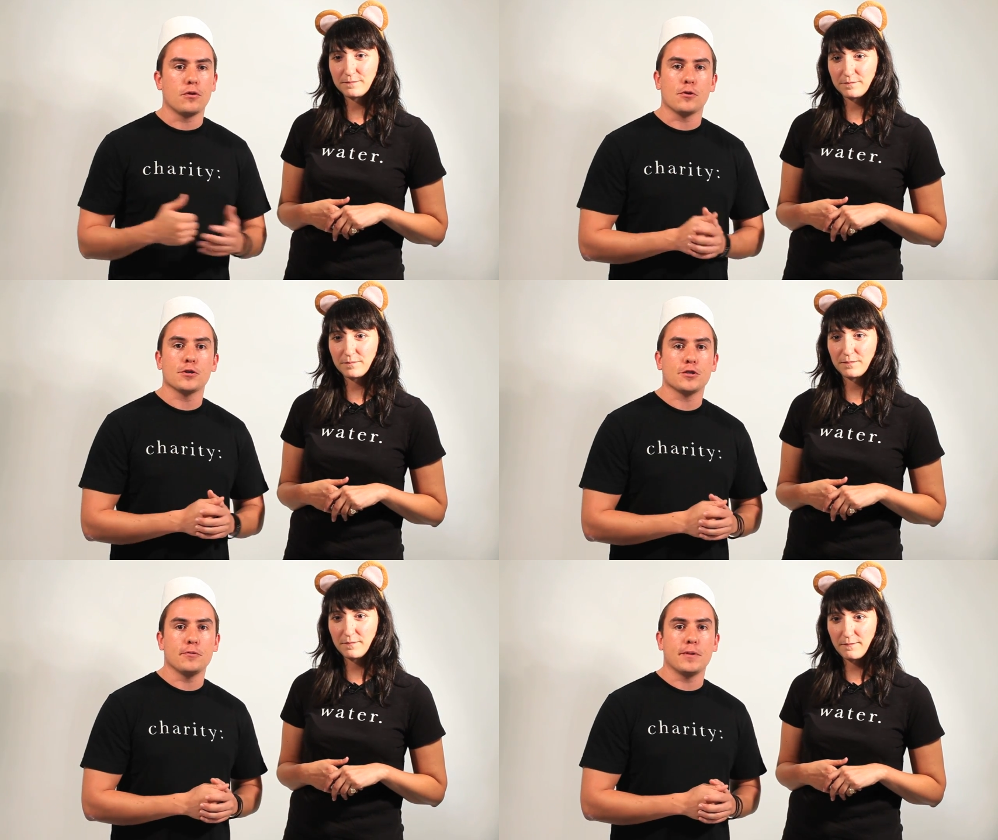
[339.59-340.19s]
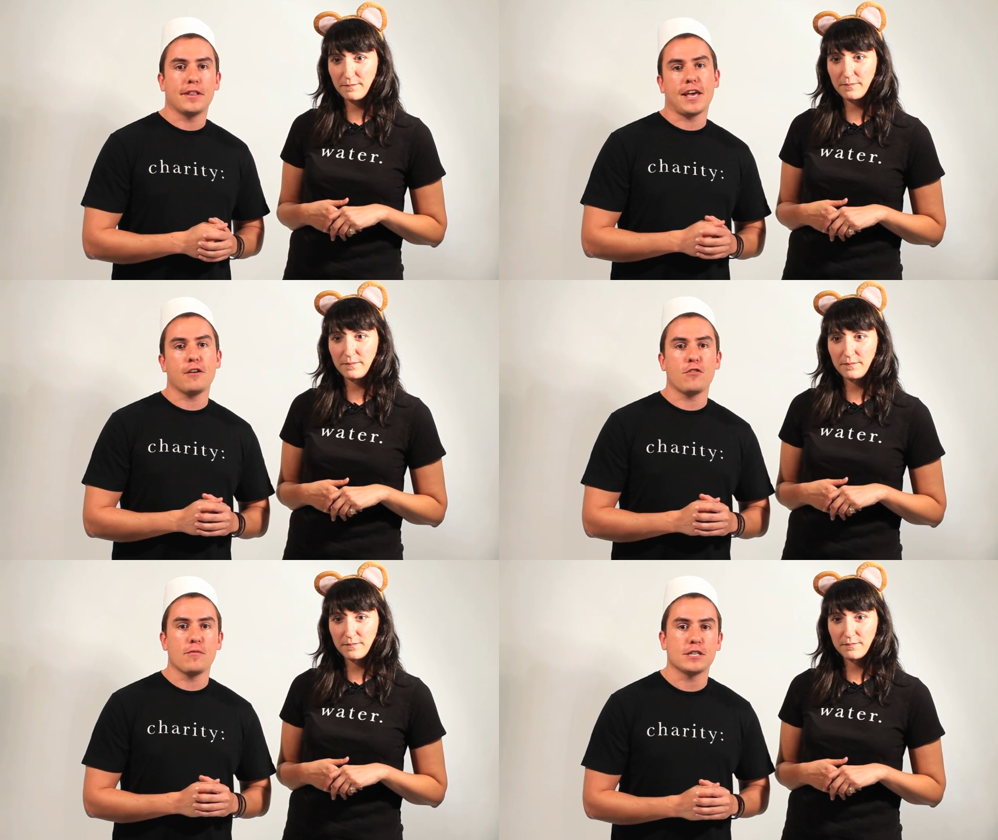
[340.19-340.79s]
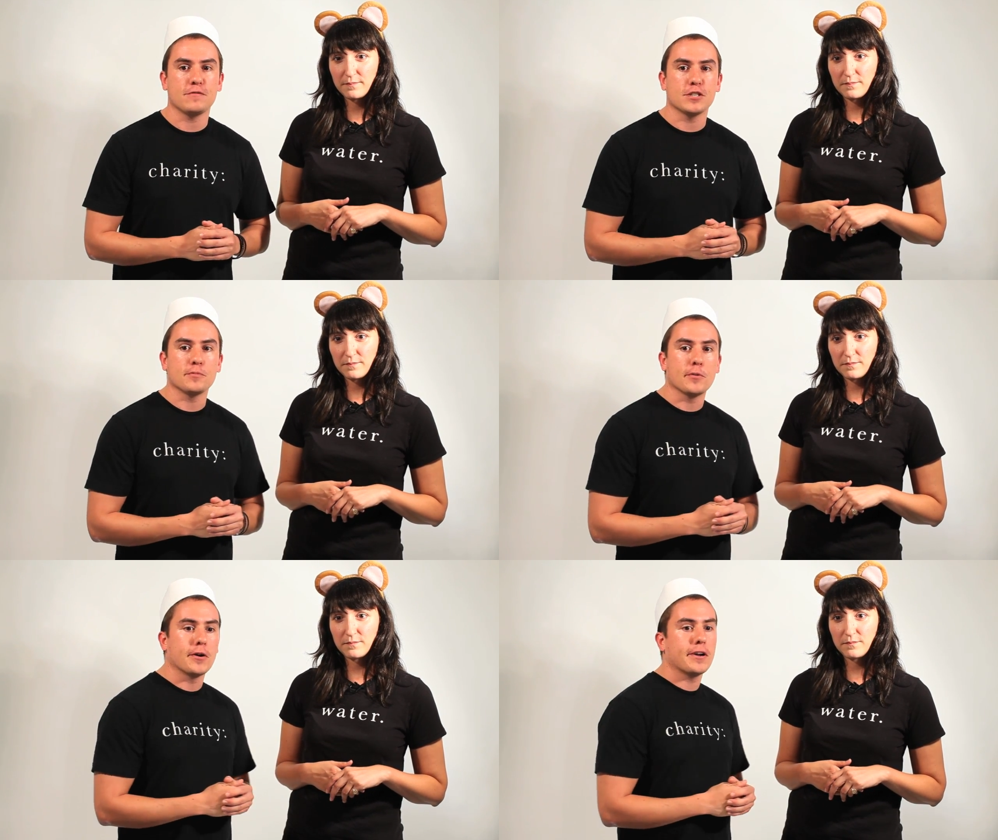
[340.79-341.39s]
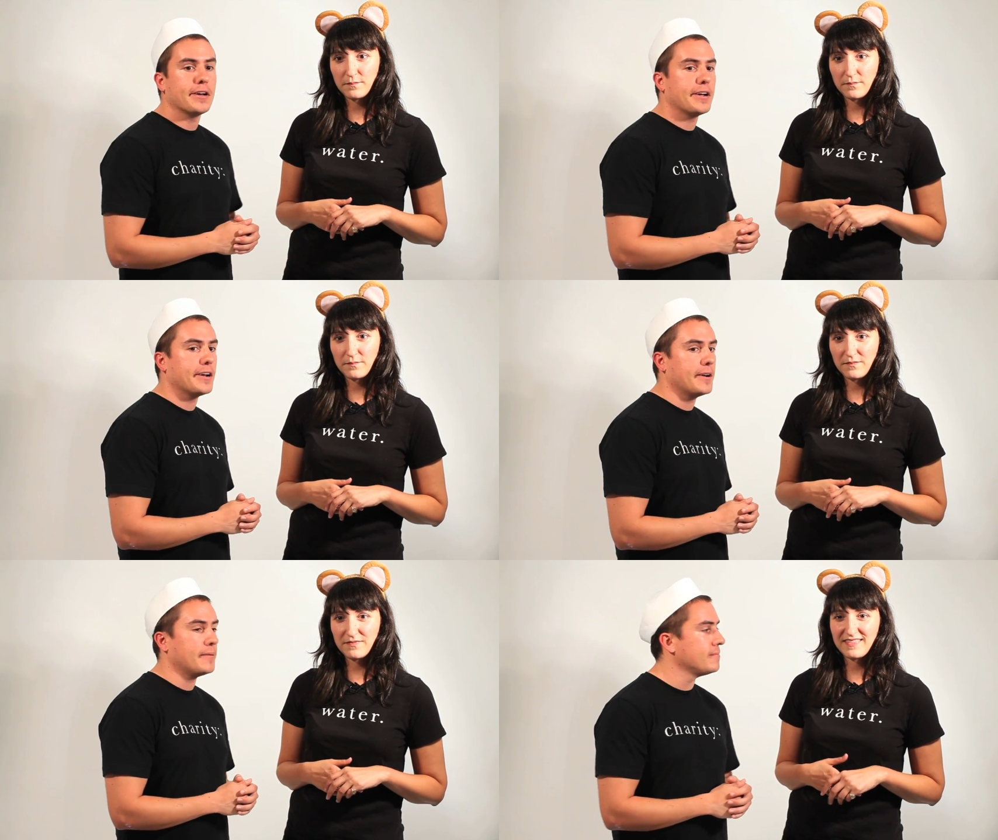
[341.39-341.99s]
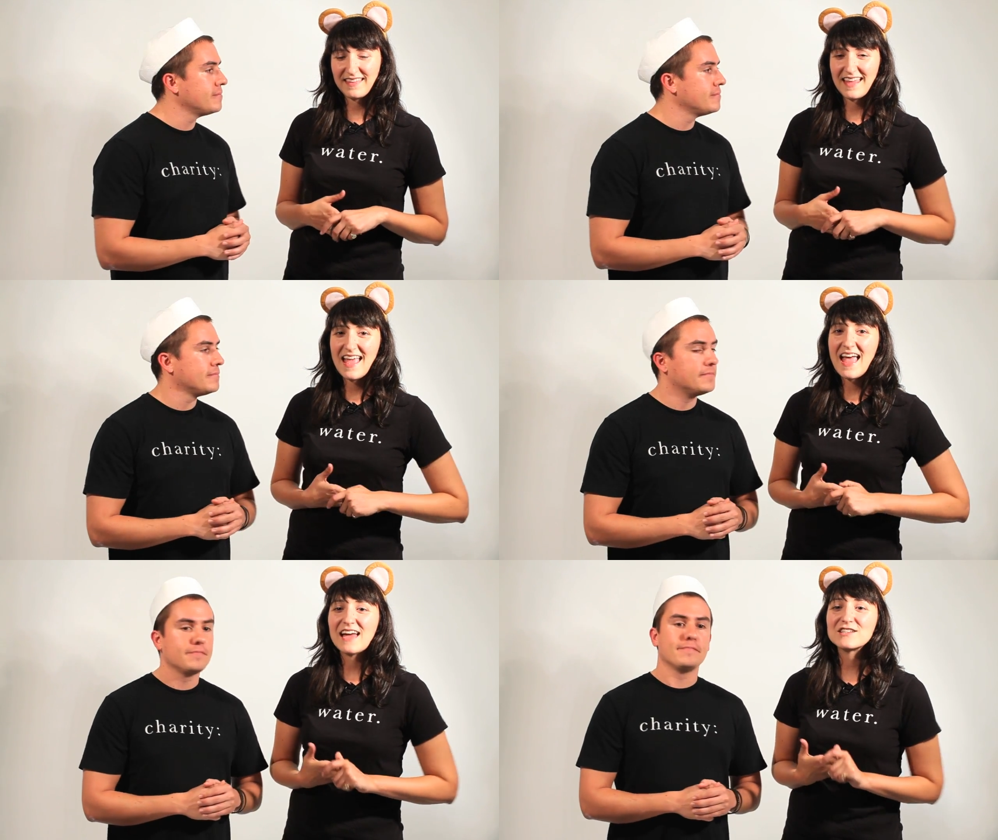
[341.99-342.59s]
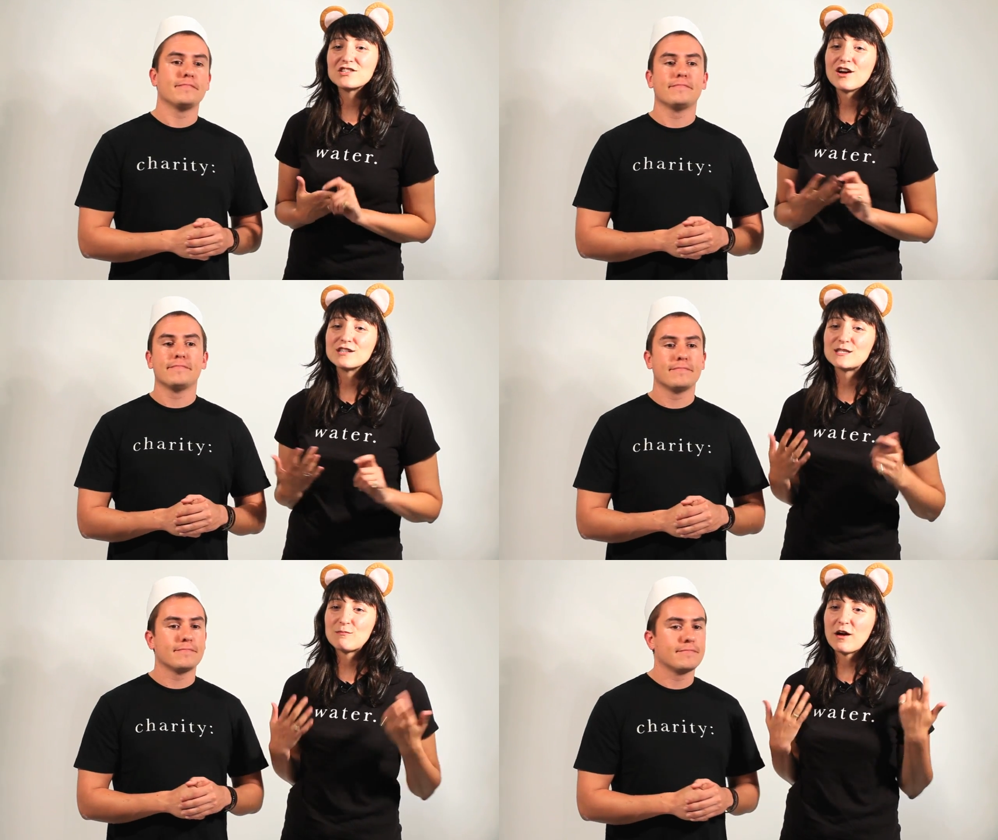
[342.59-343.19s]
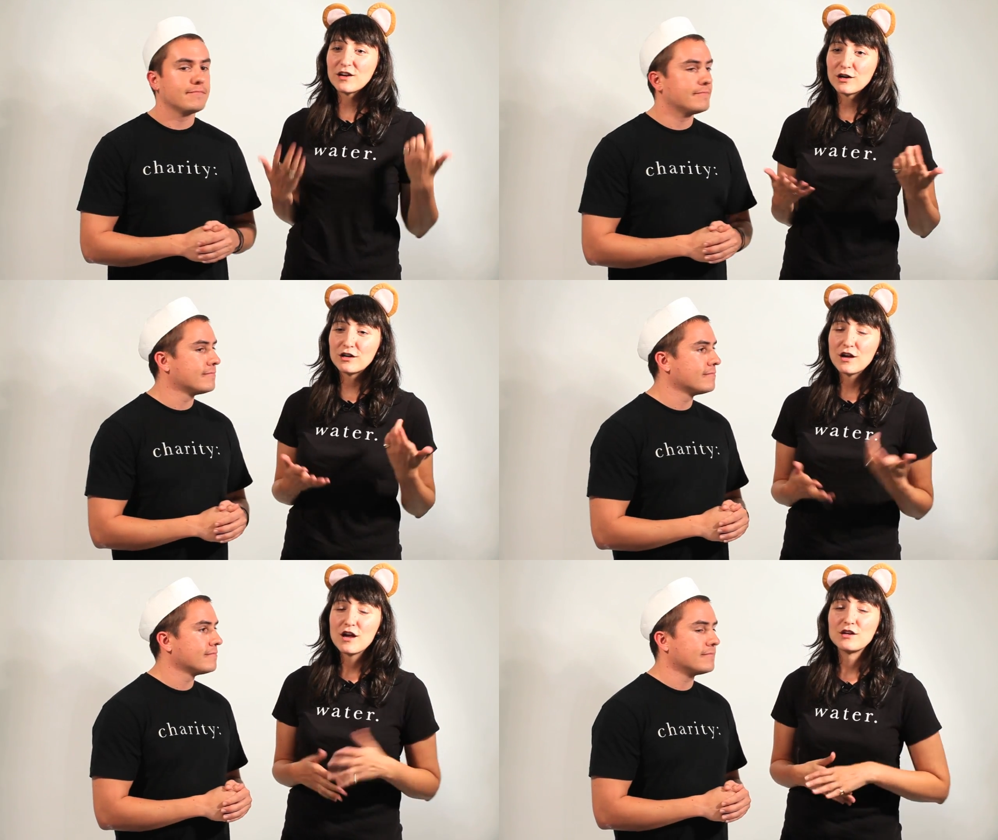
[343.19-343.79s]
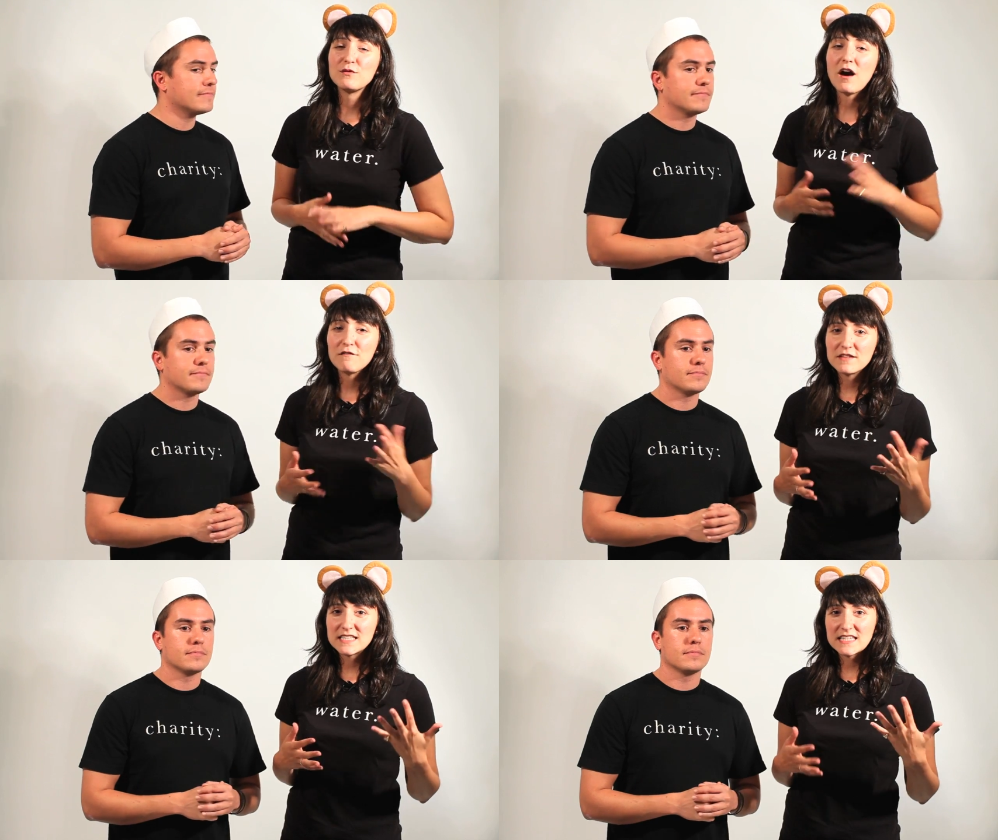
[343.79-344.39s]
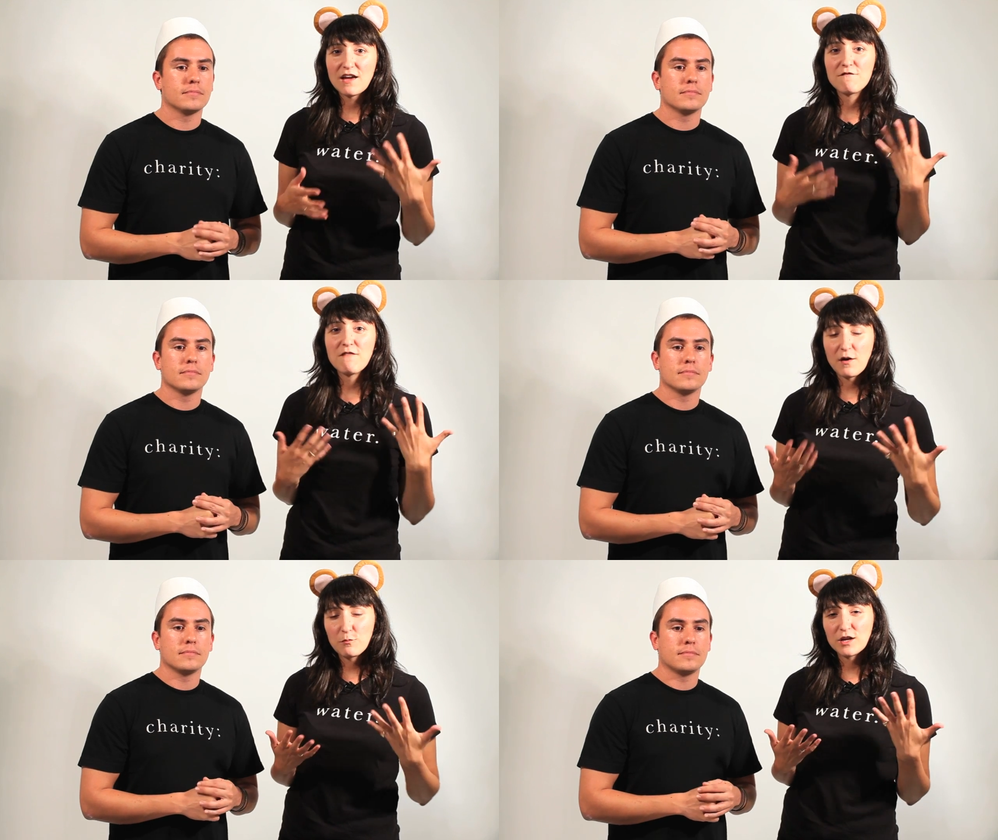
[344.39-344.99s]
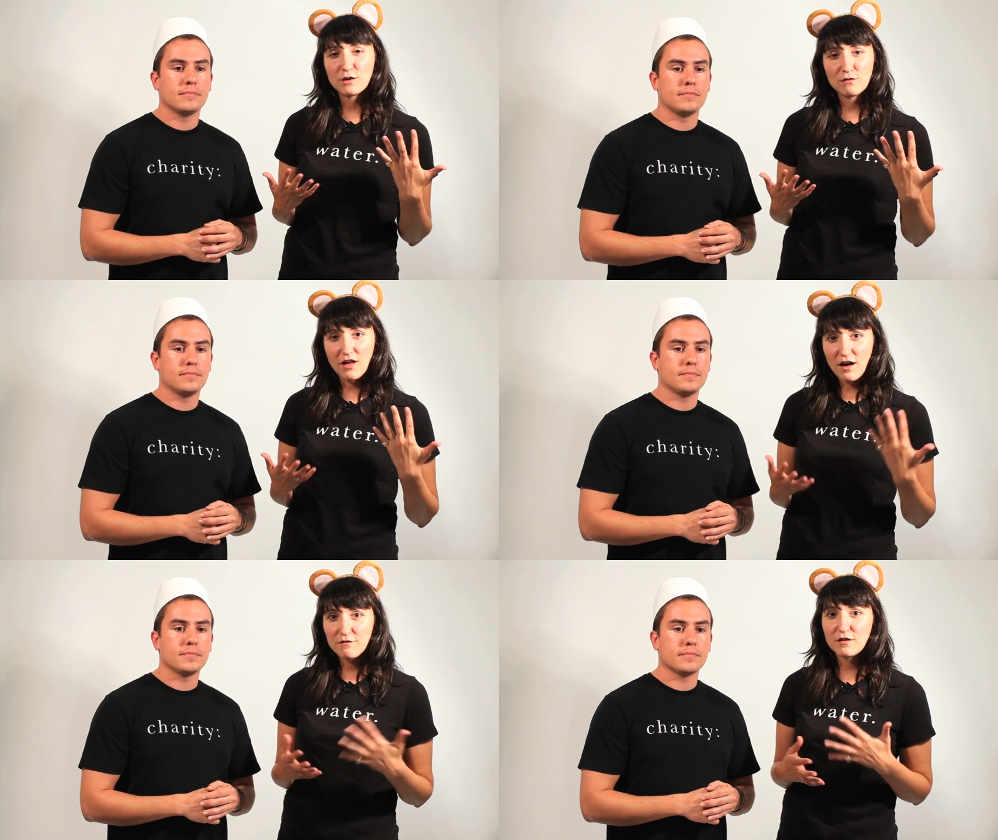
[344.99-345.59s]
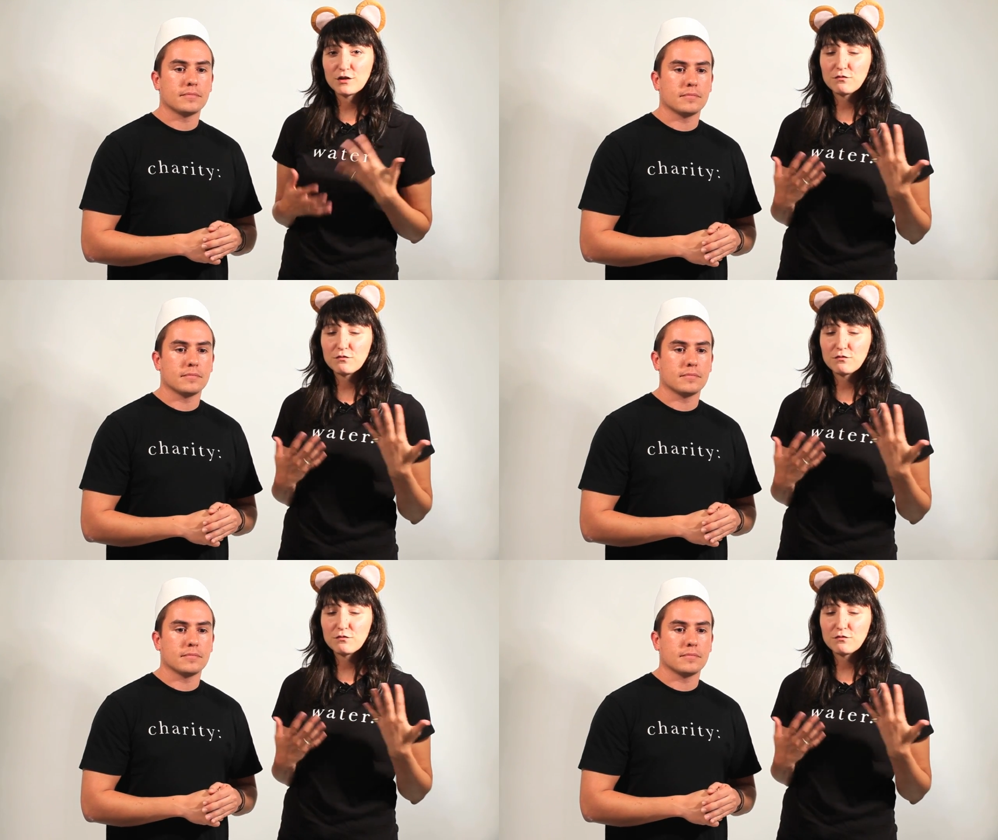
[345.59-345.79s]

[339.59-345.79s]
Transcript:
Speaker 1: are awesome, and thank you very much for your support.
Speaker 2: And Shawn Smucker, you obviously have found what you love and you're